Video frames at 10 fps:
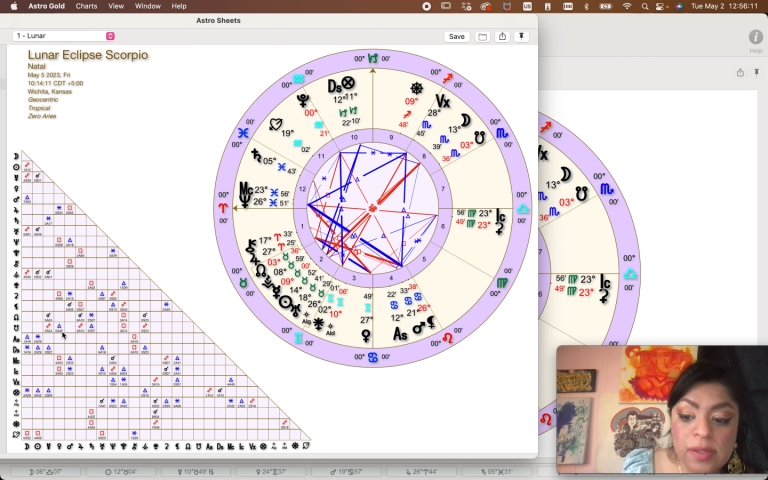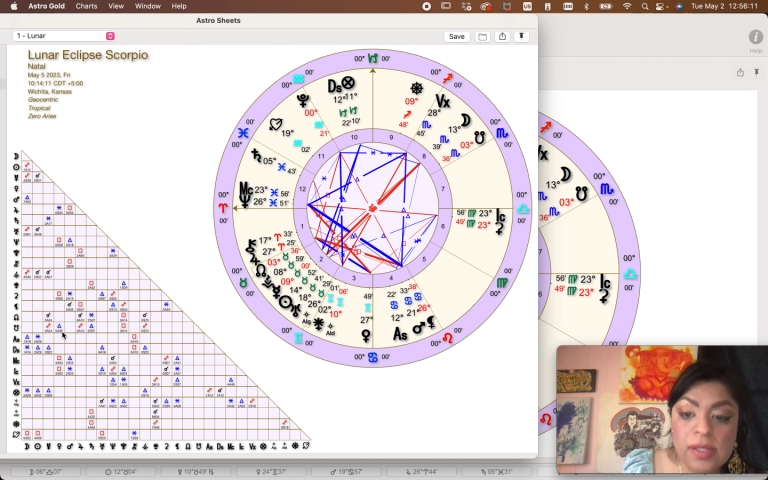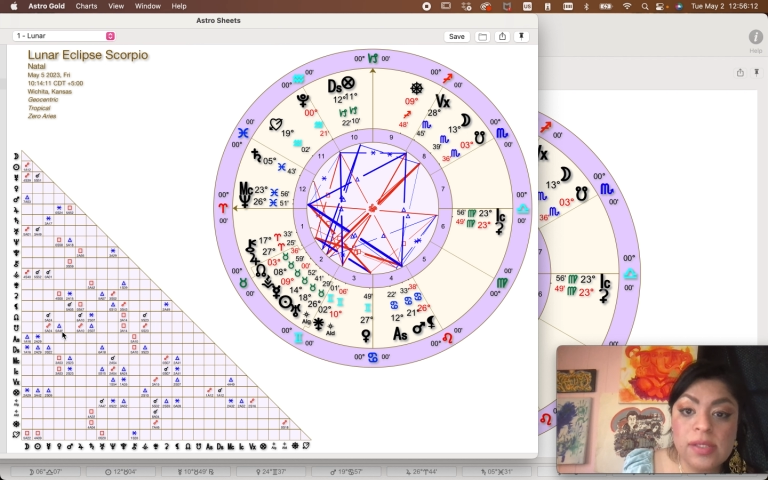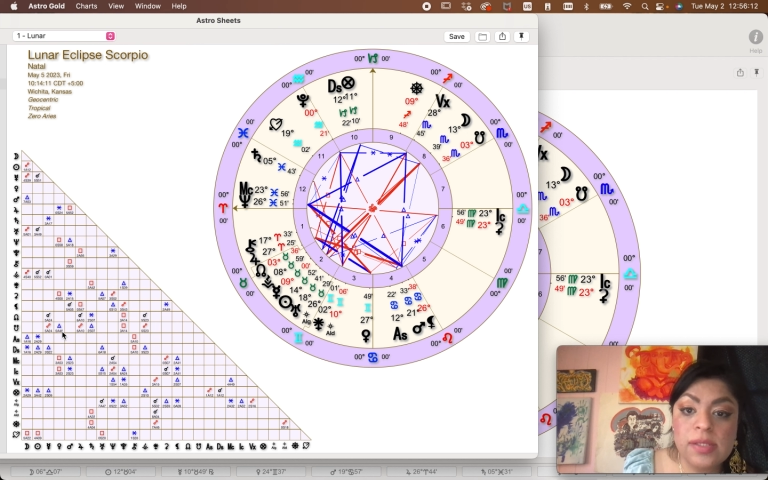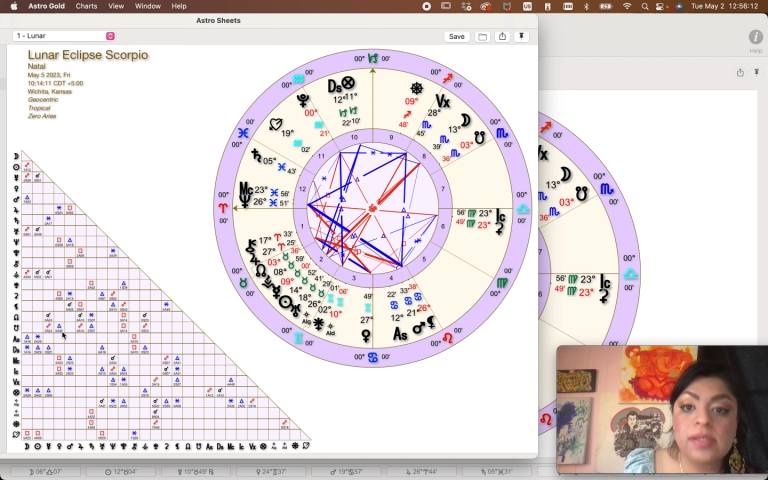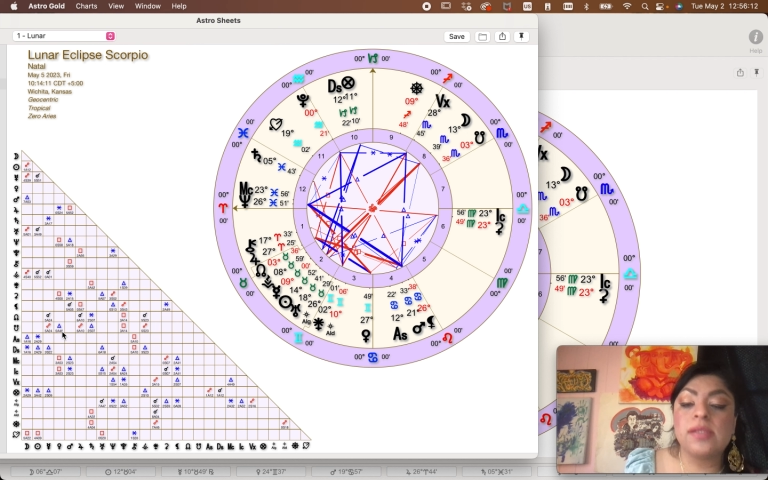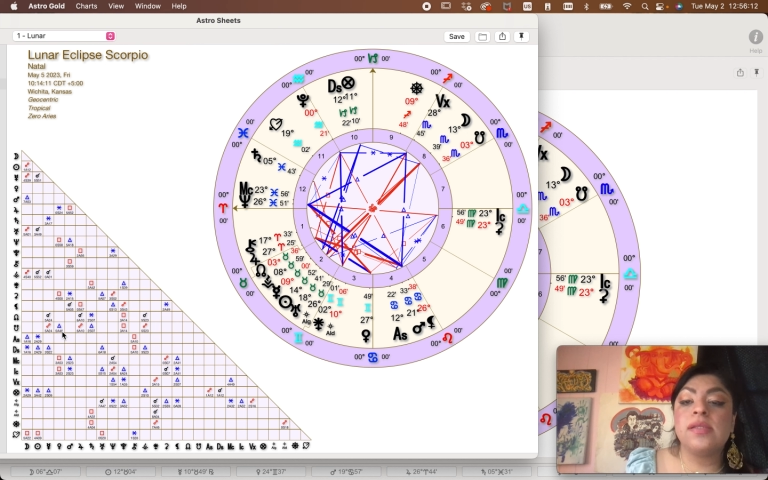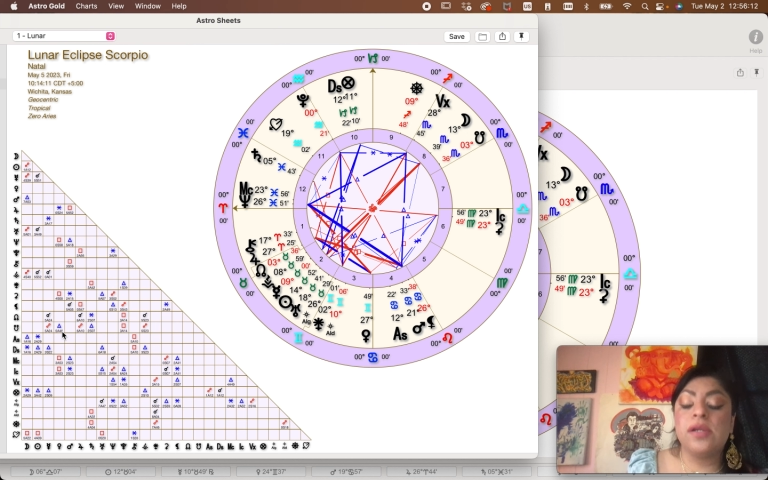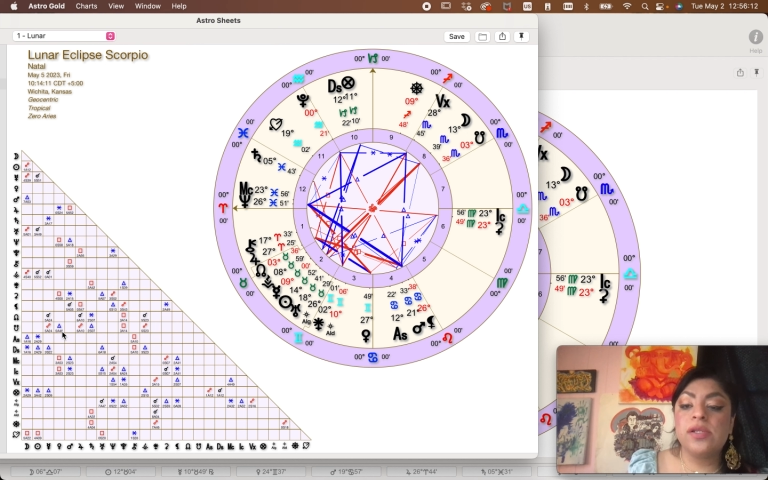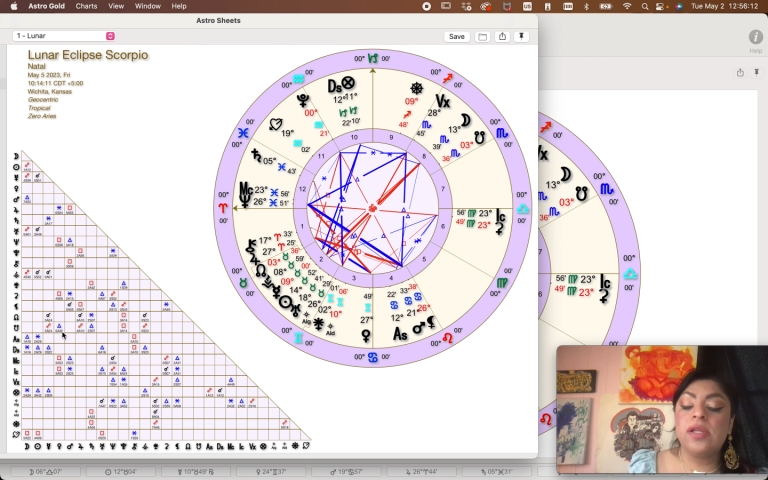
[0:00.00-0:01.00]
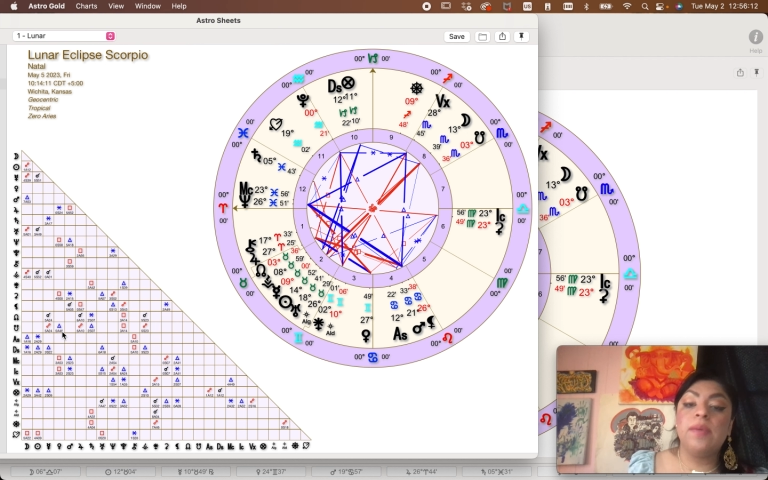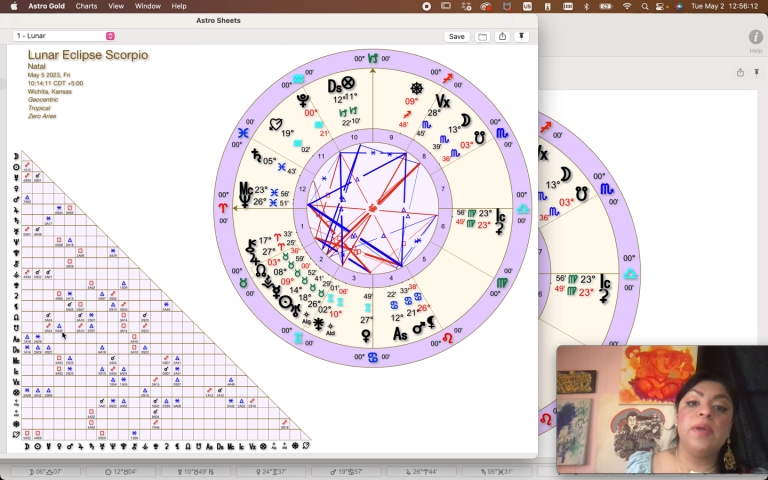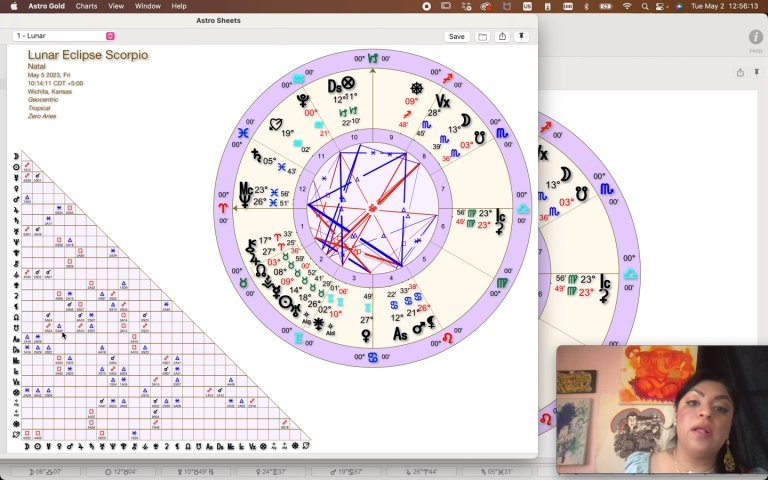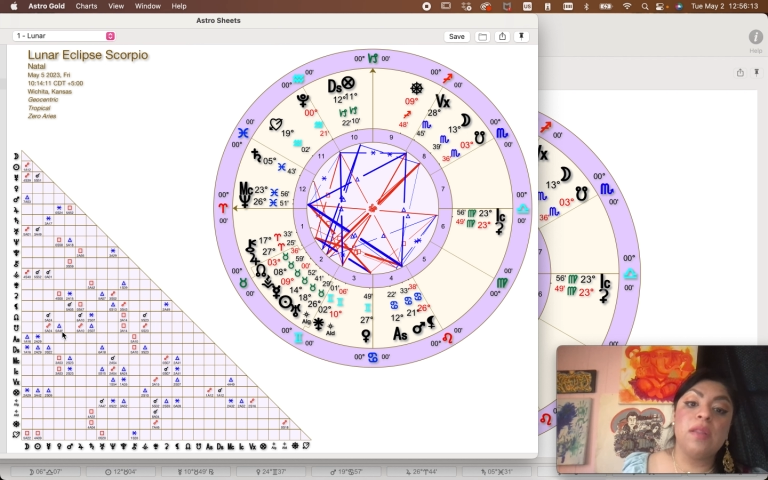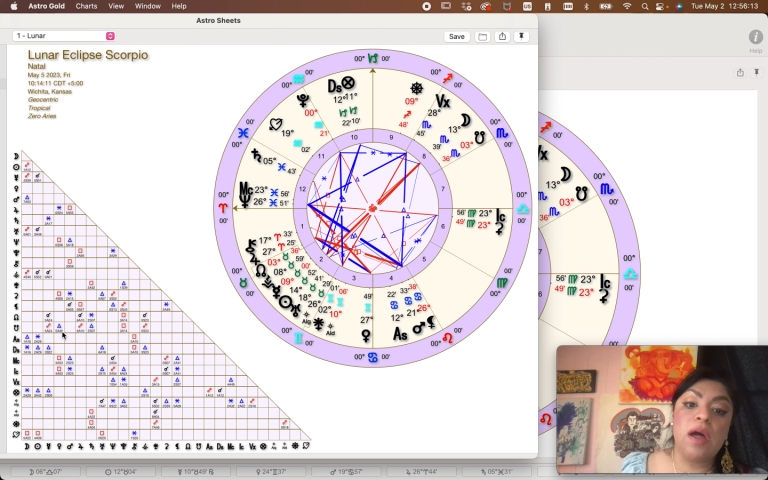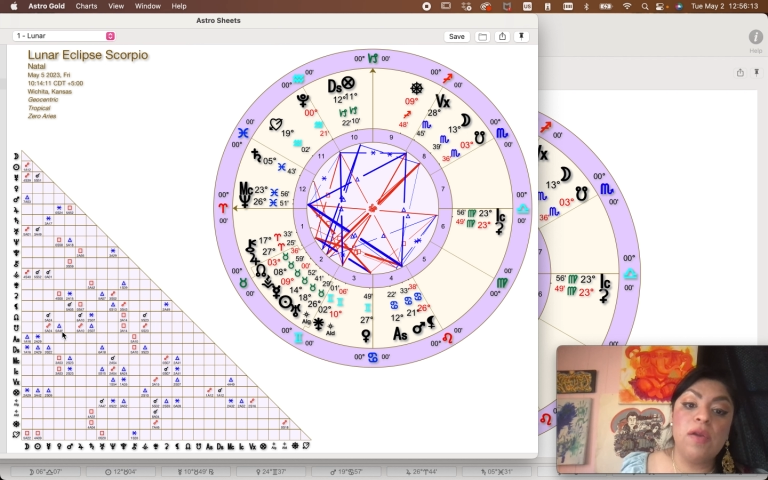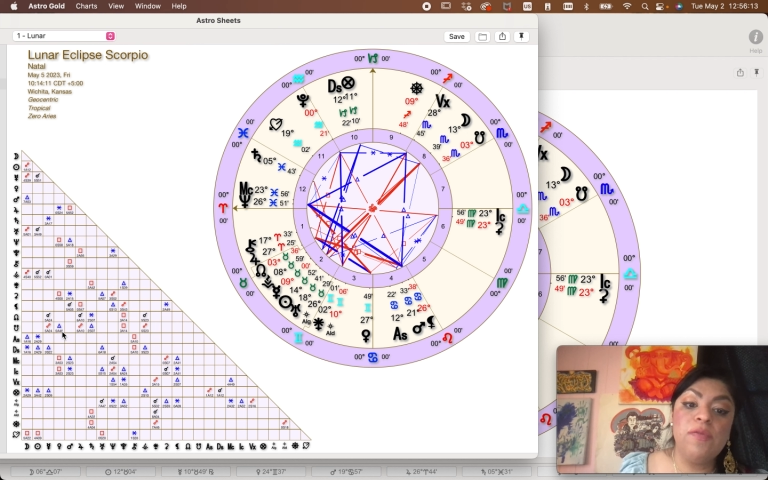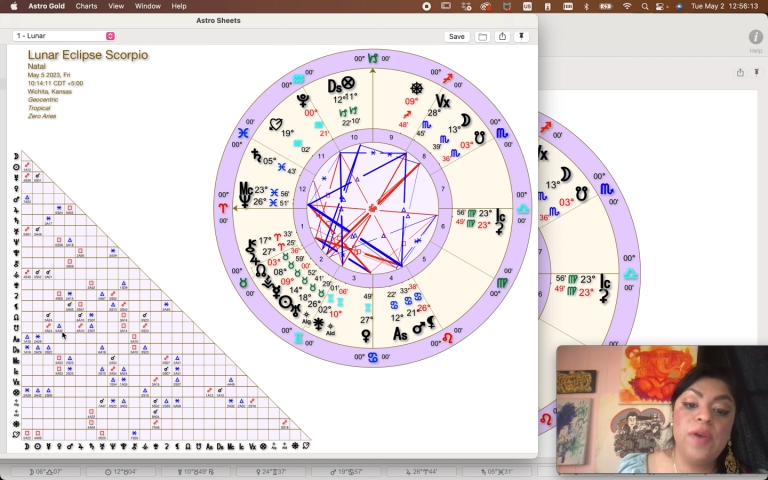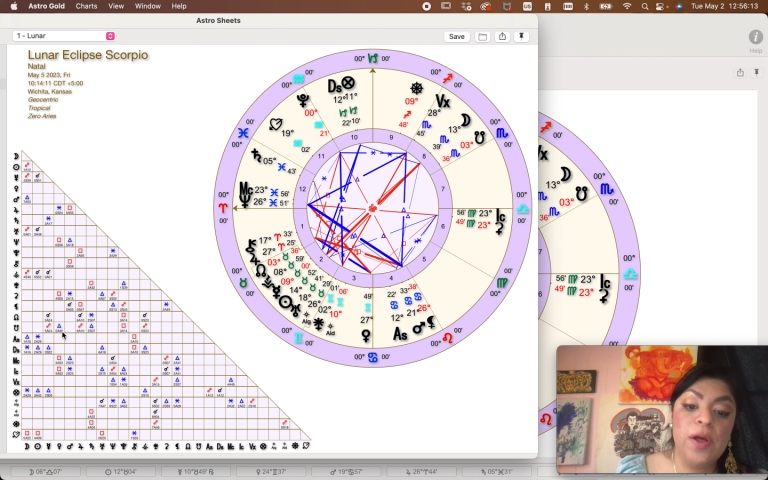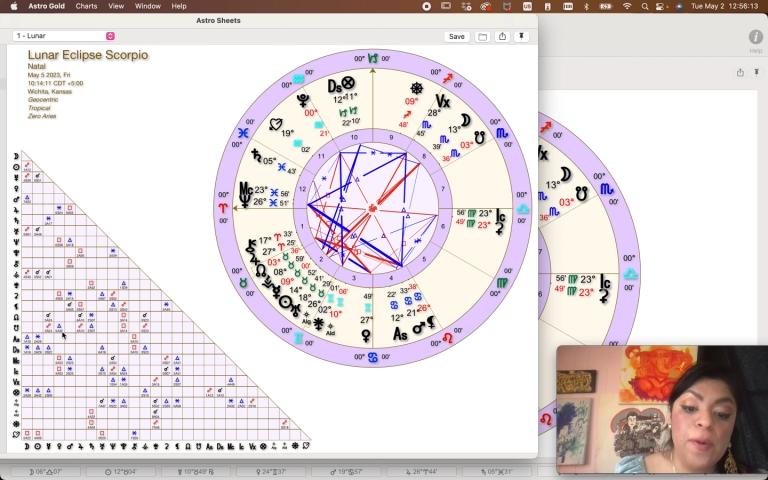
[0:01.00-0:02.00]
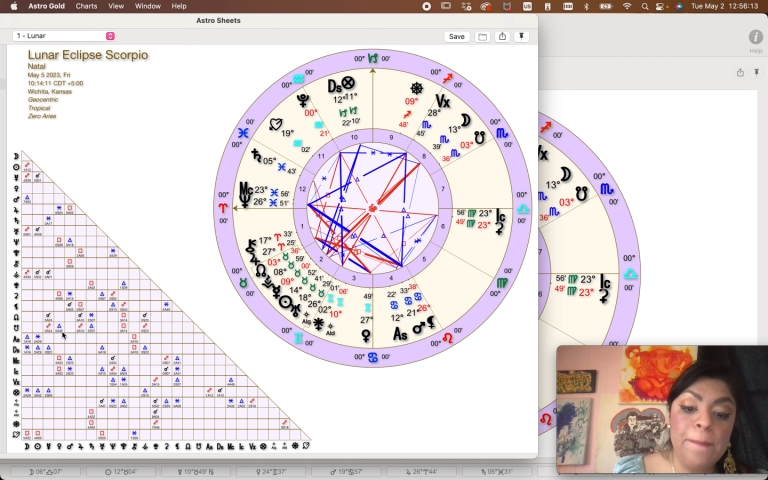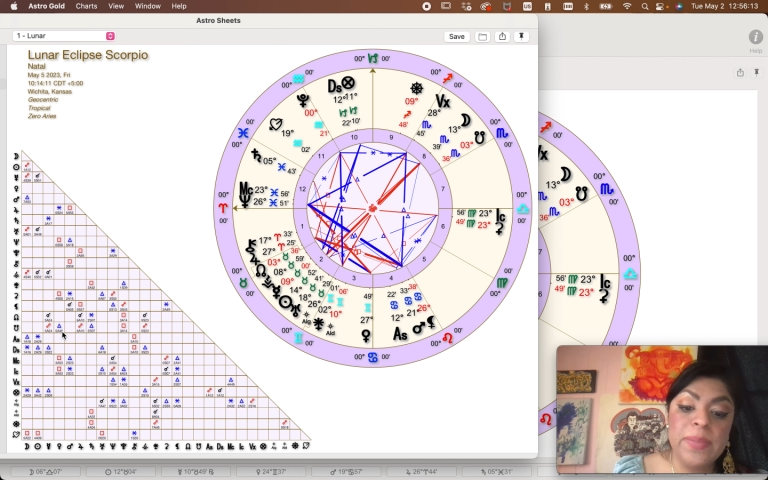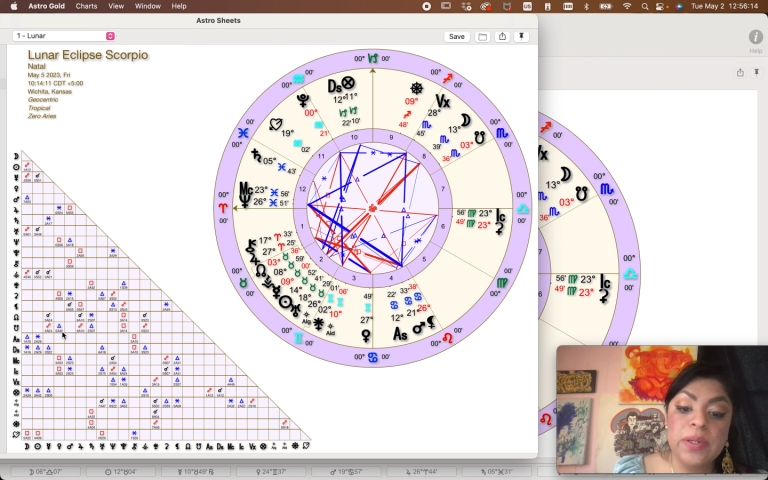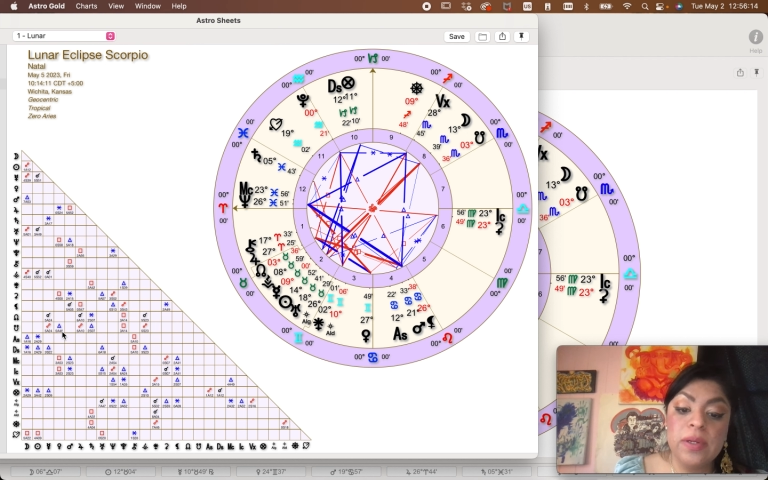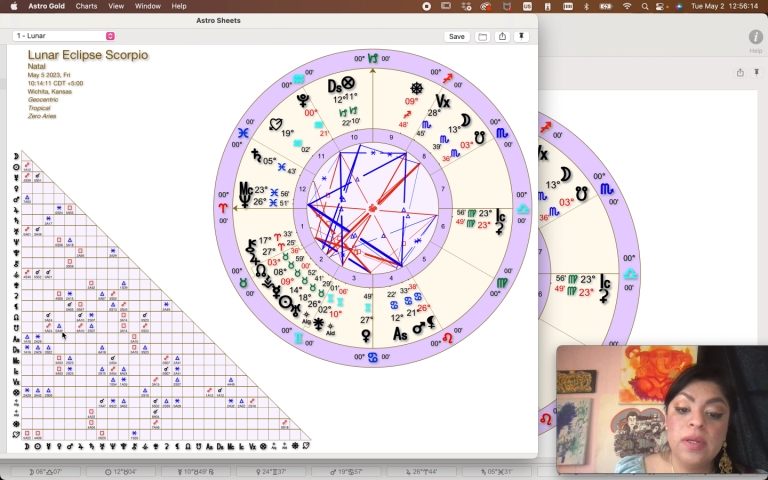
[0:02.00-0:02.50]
There's gonna be a lot of help